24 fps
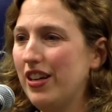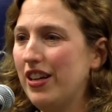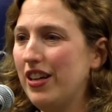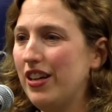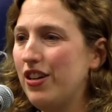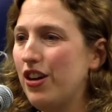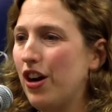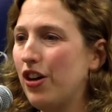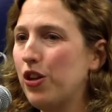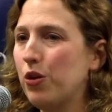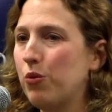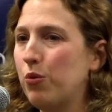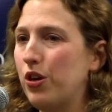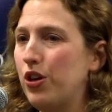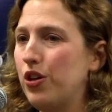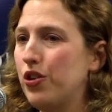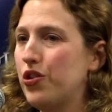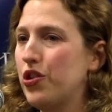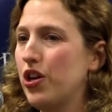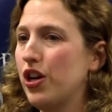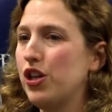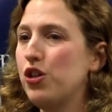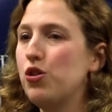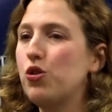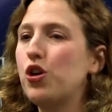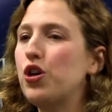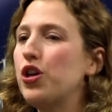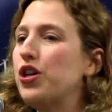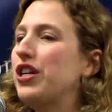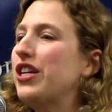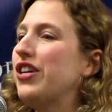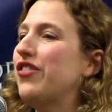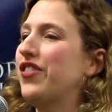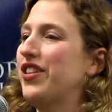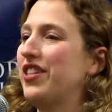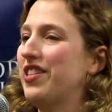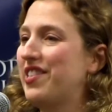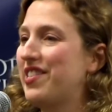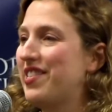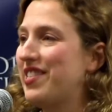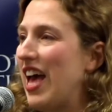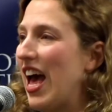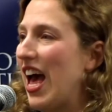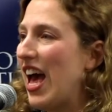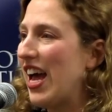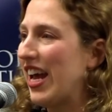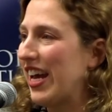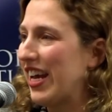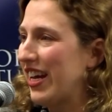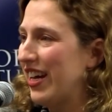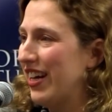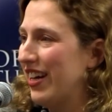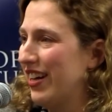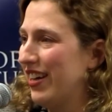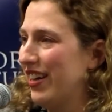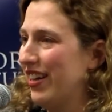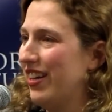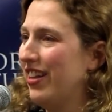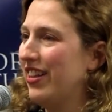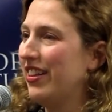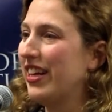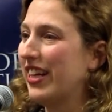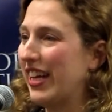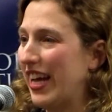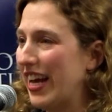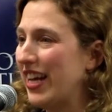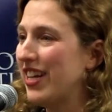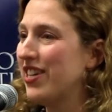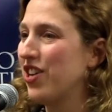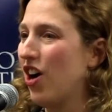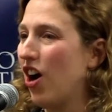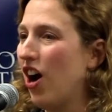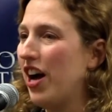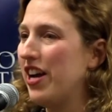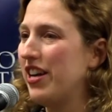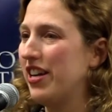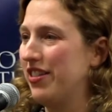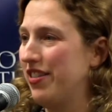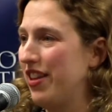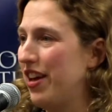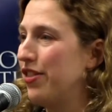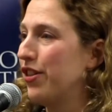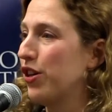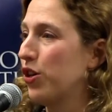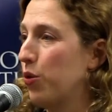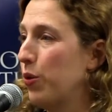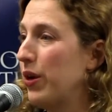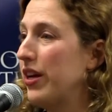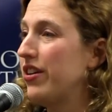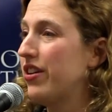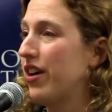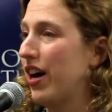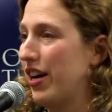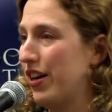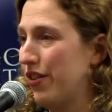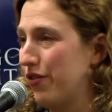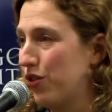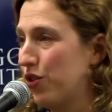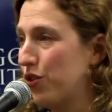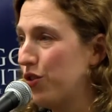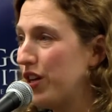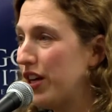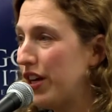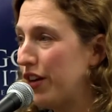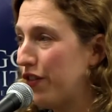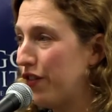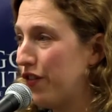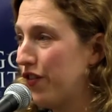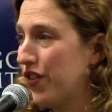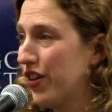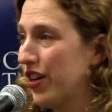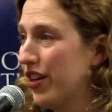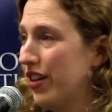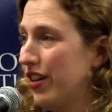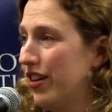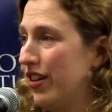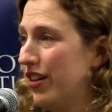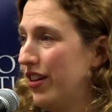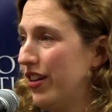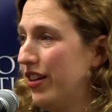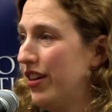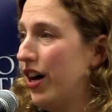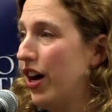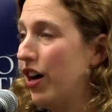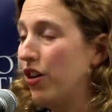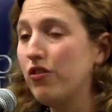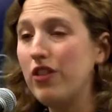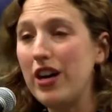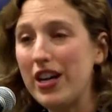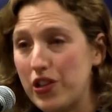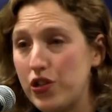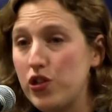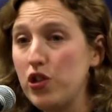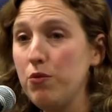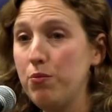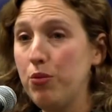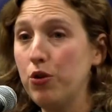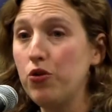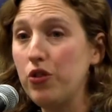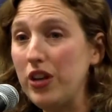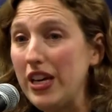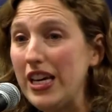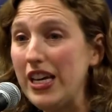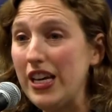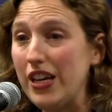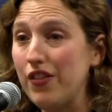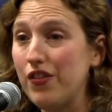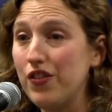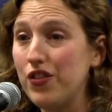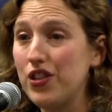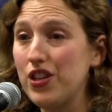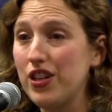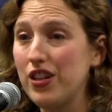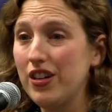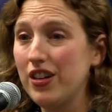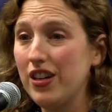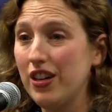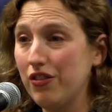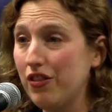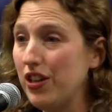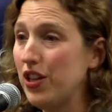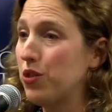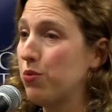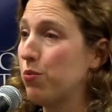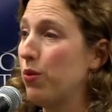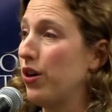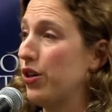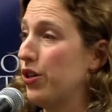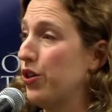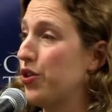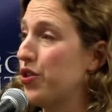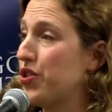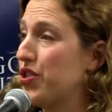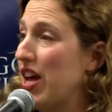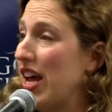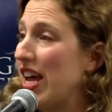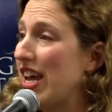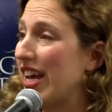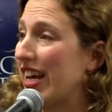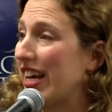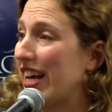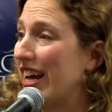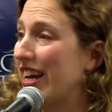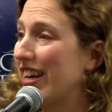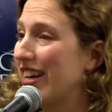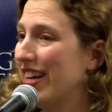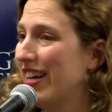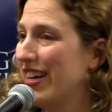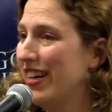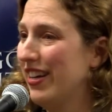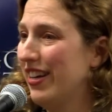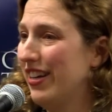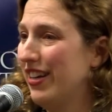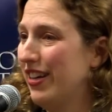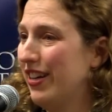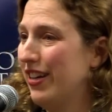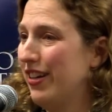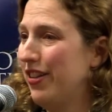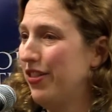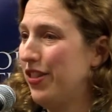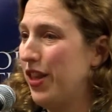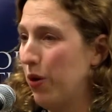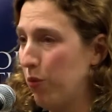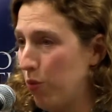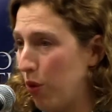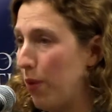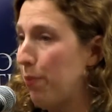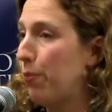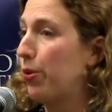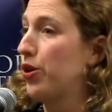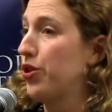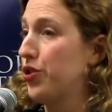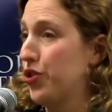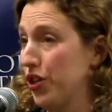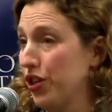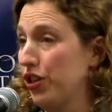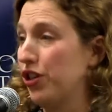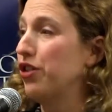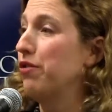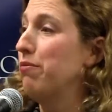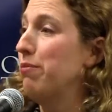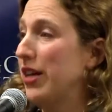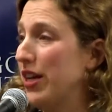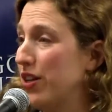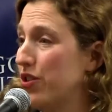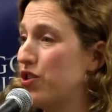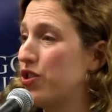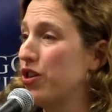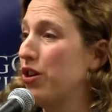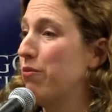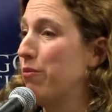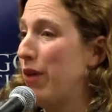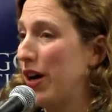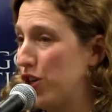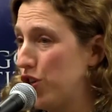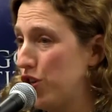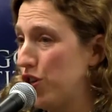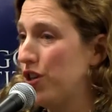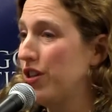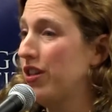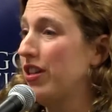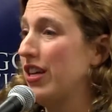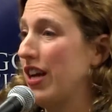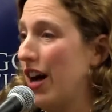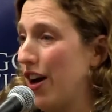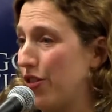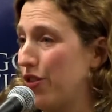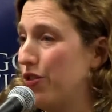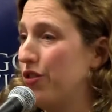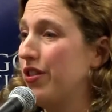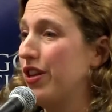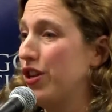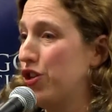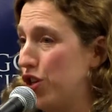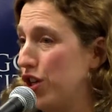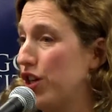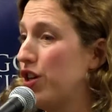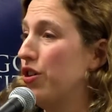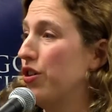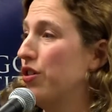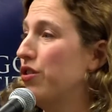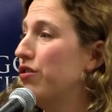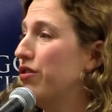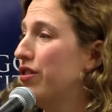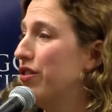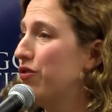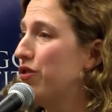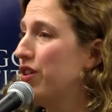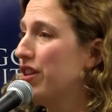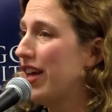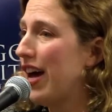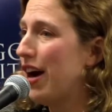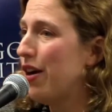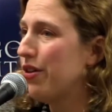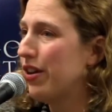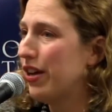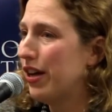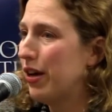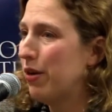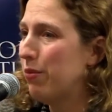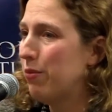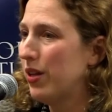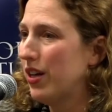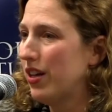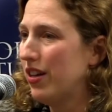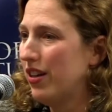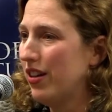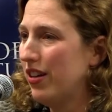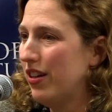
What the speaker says: In other words, you couldn't even say the king died and then the queen died of grief unless you believed, at least while you're saying it, that one person could mean so much to the other that she couldn't live without him.